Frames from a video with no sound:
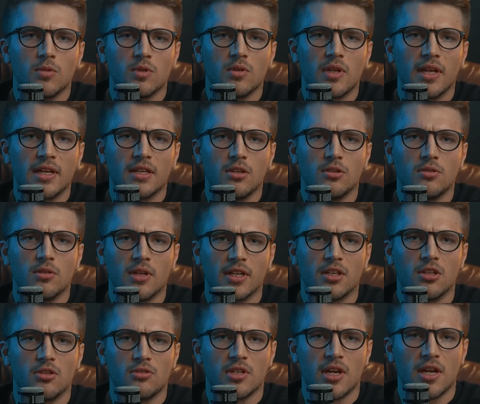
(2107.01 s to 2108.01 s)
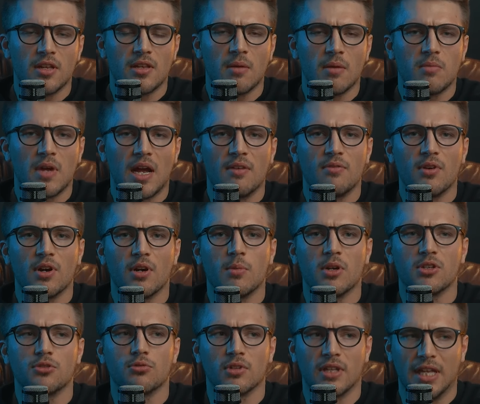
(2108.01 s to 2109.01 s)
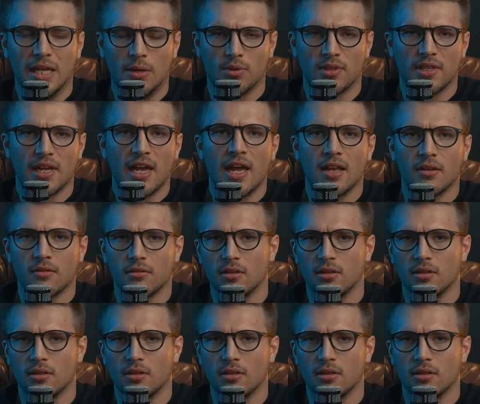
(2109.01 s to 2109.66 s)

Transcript: like you like you say that I very much relate with that.